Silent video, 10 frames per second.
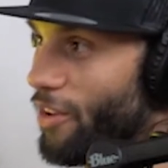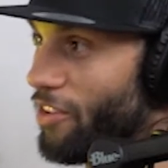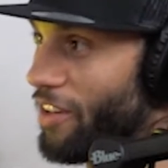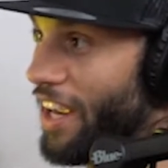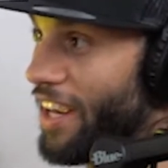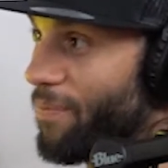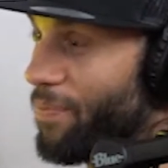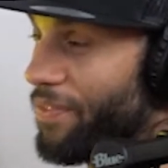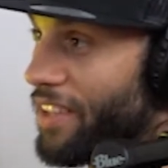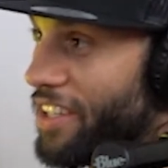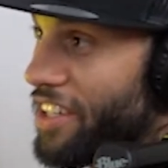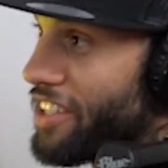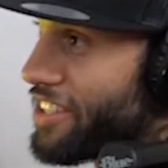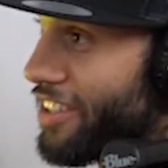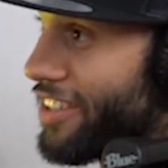where you can't
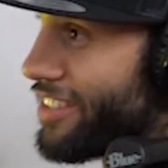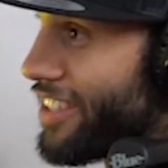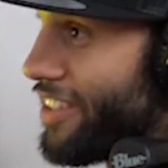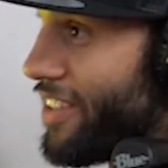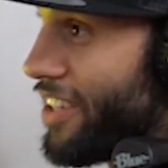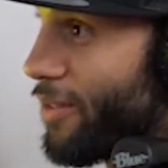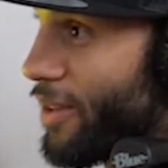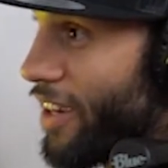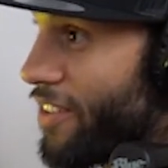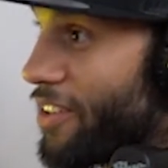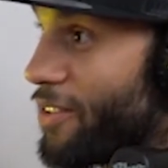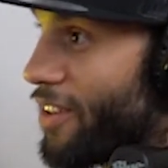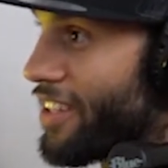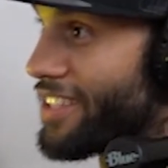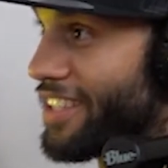cuss on TV or whatever or
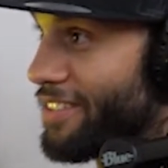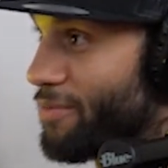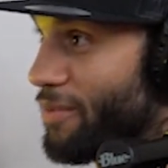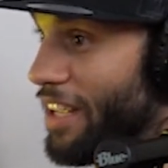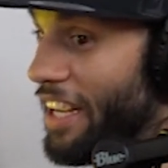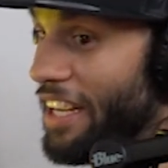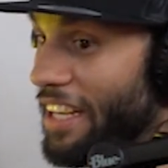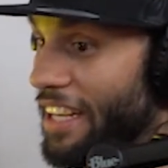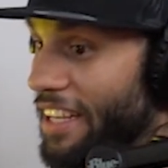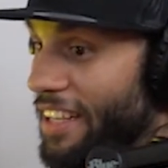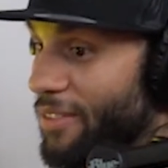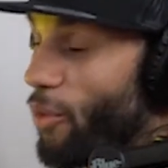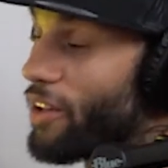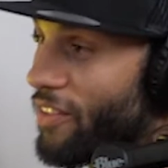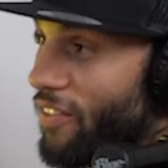do all this, because he
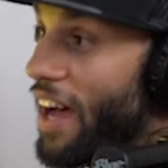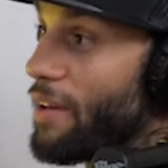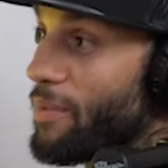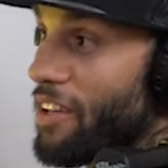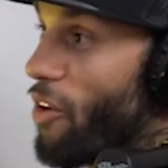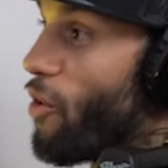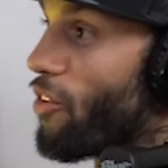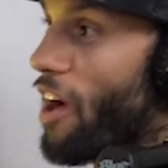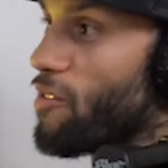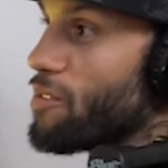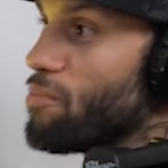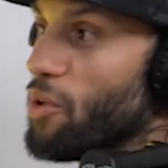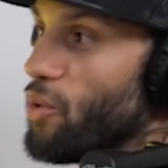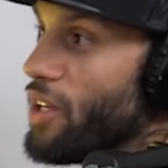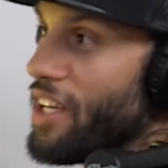won the fight, but the whole crowd was
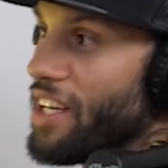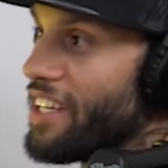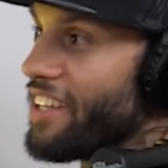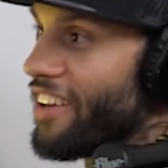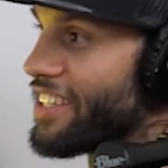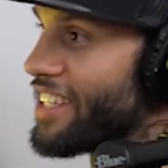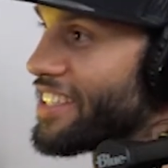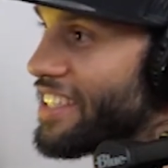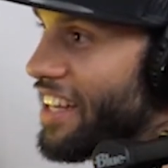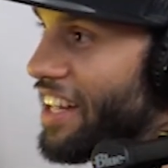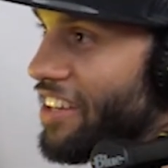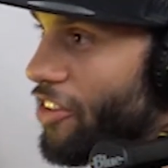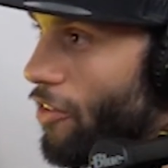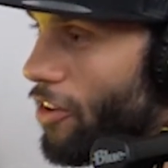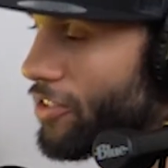booing and all this, and then
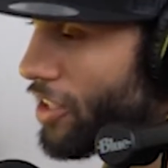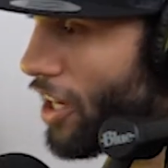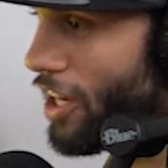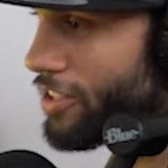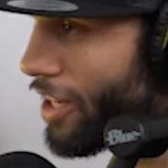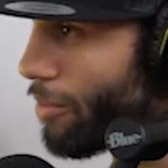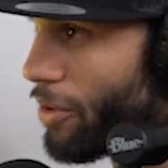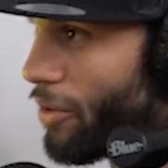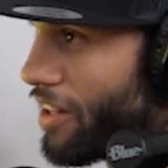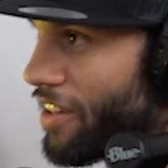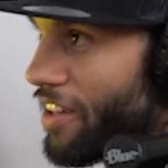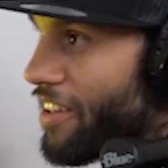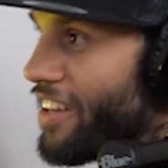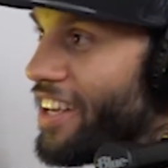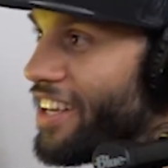Joe Rogan was like, hey, stop booing, and
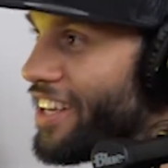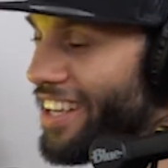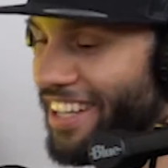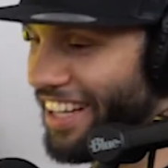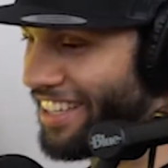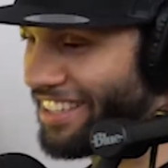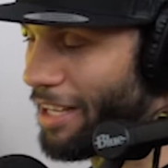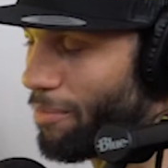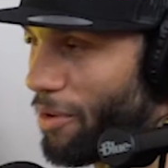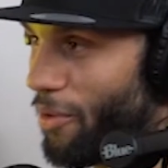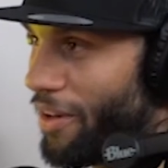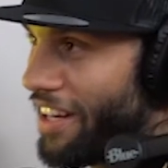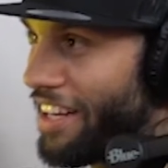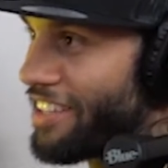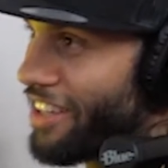then they just keep
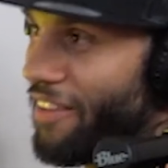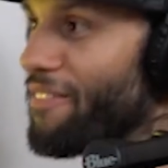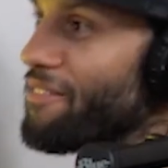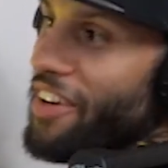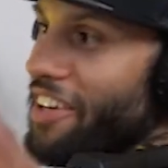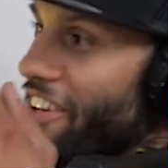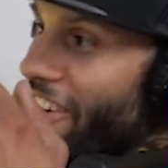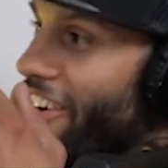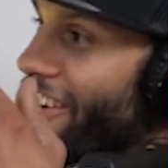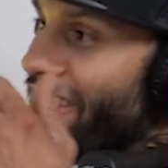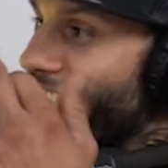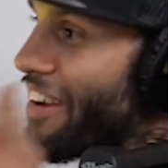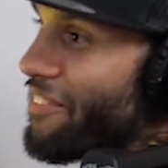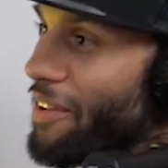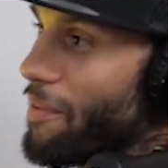booing, and he's like, fuck y'all,
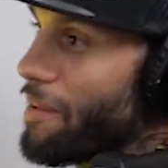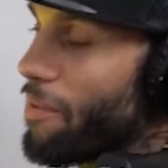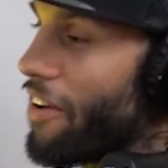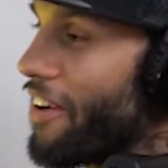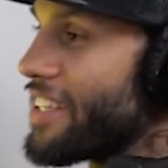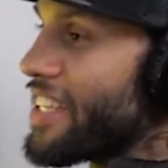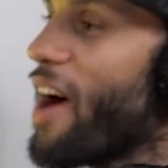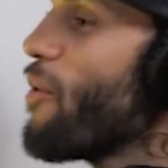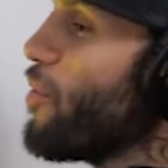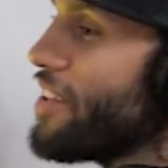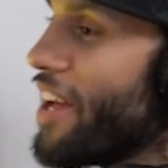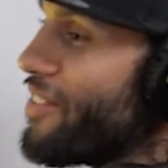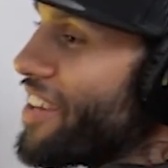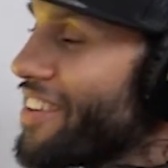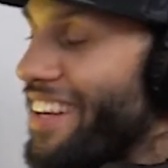and like flipping the birds, and
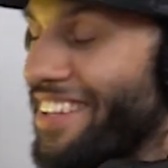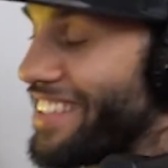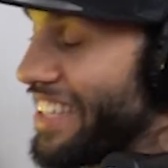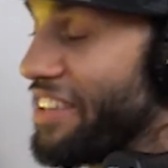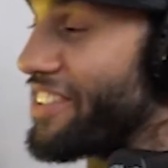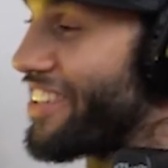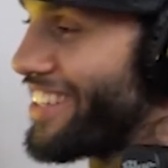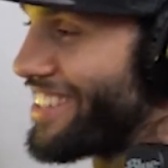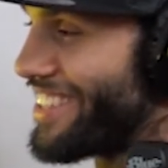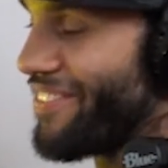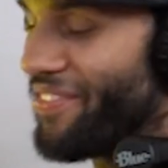it was crazy.